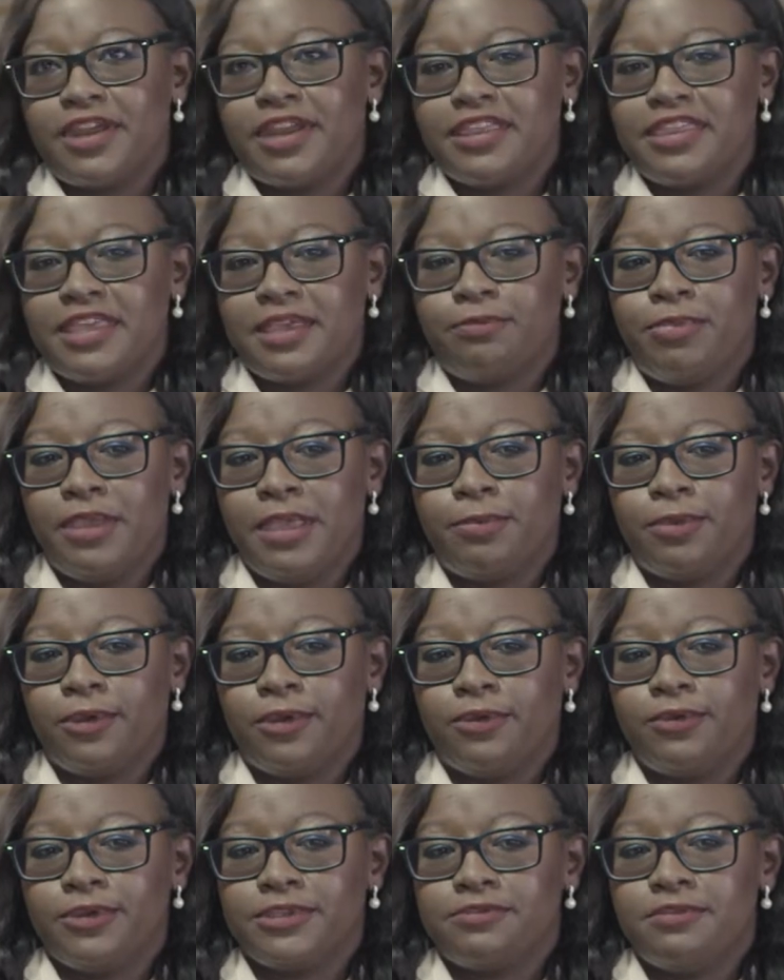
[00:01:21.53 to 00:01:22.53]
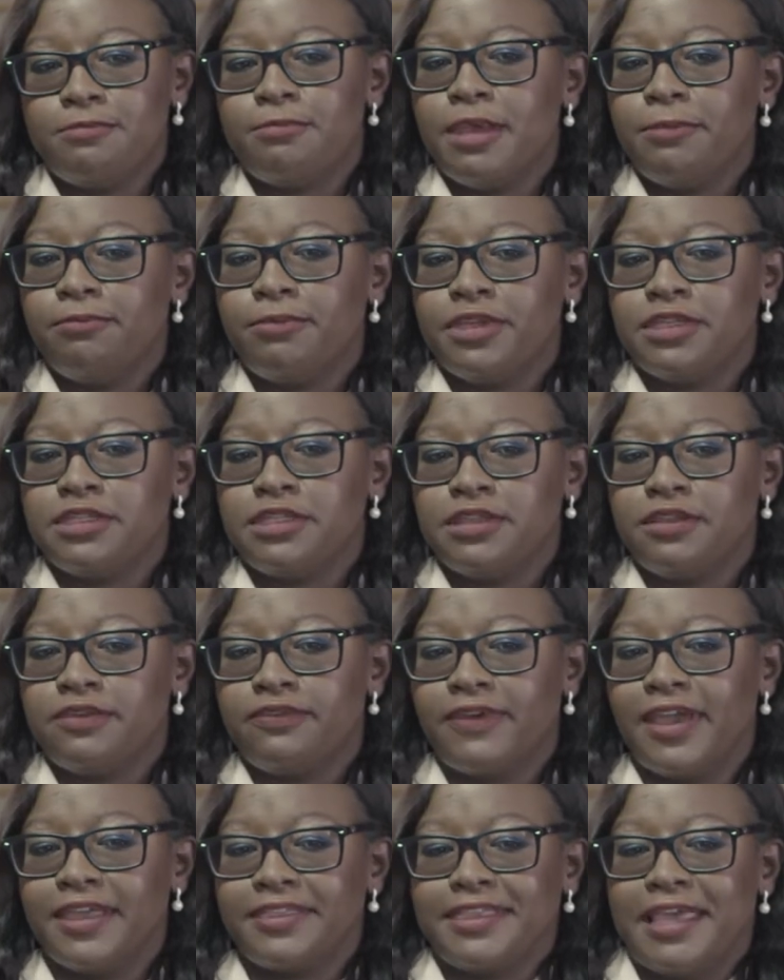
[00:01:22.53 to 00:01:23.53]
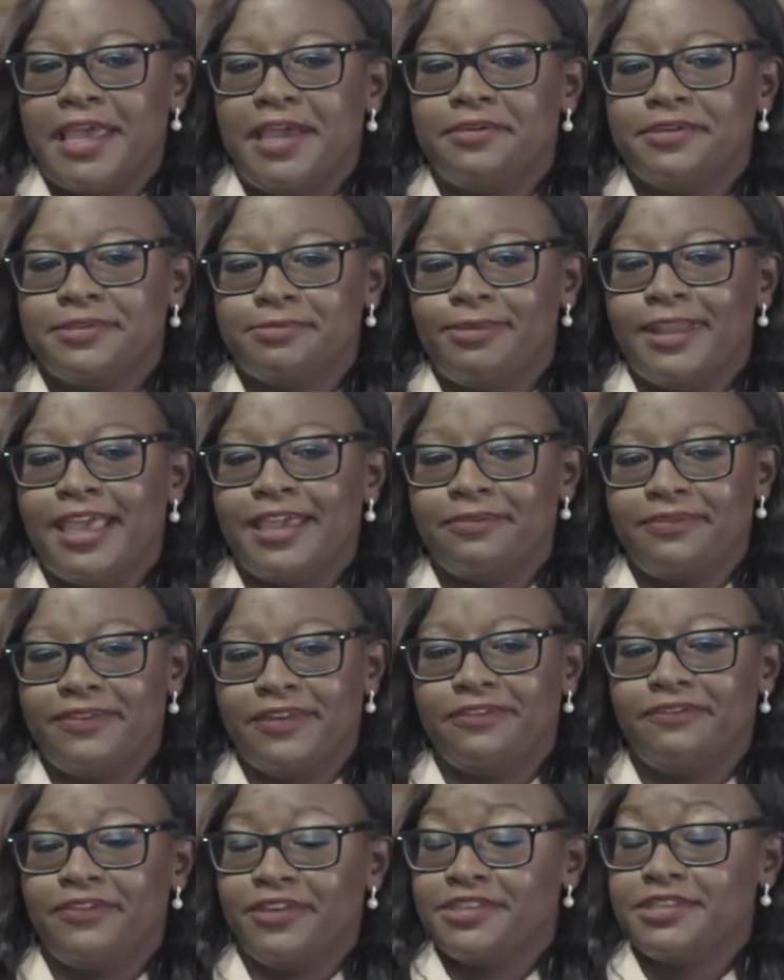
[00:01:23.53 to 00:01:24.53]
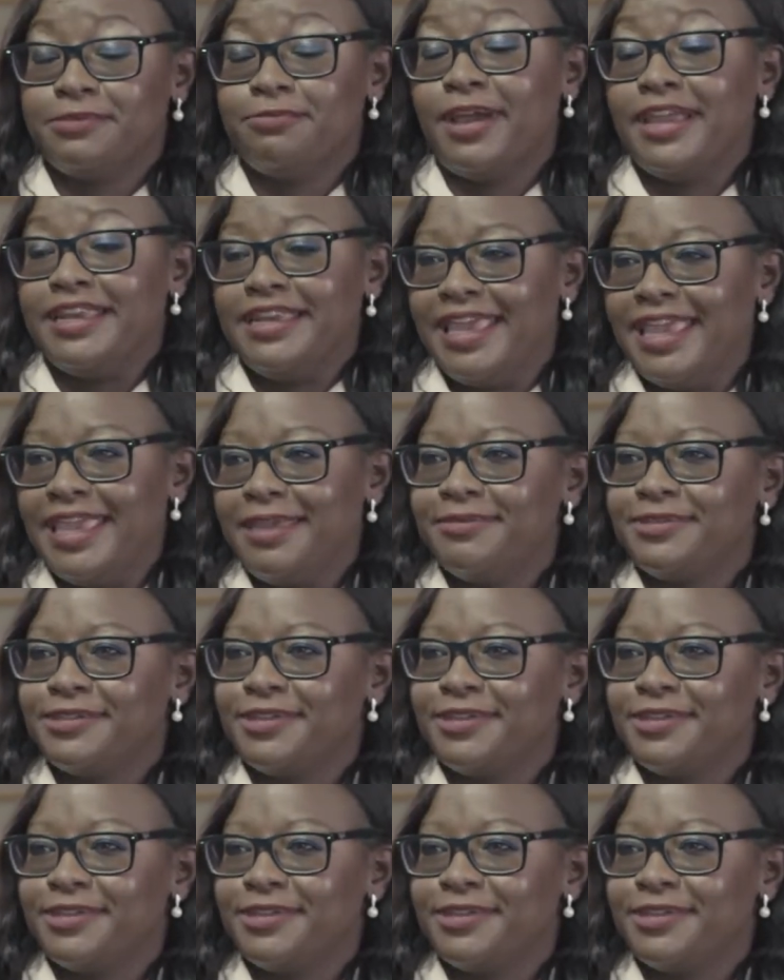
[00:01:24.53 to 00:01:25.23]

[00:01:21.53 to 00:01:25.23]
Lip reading: And I think people always remembered the fact that I was black versus my name.